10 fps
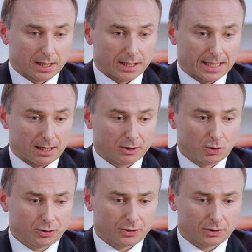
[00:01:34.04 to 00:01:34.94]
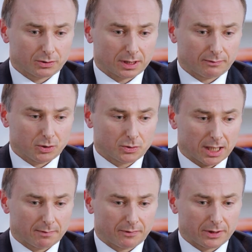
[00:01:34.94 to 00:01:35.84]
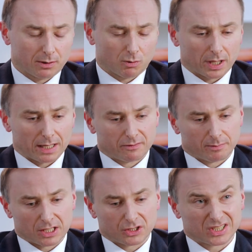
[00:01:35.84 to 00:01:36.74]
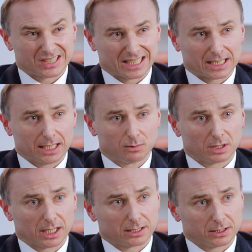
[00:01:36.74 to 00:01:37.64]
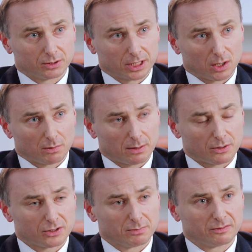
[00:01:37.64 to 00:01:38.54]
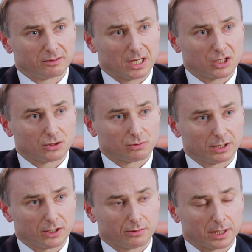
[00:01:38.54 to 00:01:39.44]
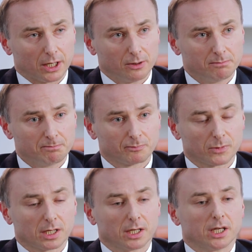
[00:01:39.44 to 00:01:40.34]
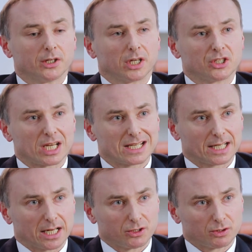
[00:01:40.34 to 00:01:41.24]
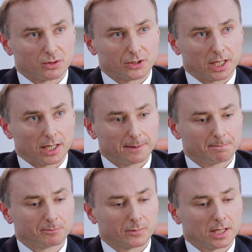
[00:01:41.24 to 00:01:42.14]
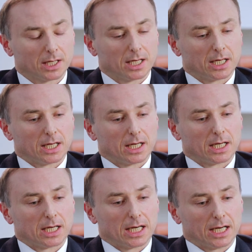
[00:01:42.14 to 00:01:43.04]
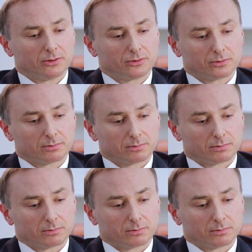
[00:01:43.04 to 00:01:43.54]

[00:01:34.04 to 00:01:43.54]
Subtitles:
Now, in order to give you time for all that information to sink in, we'd like you to go away with some information to read through at home, digest that in your own time, and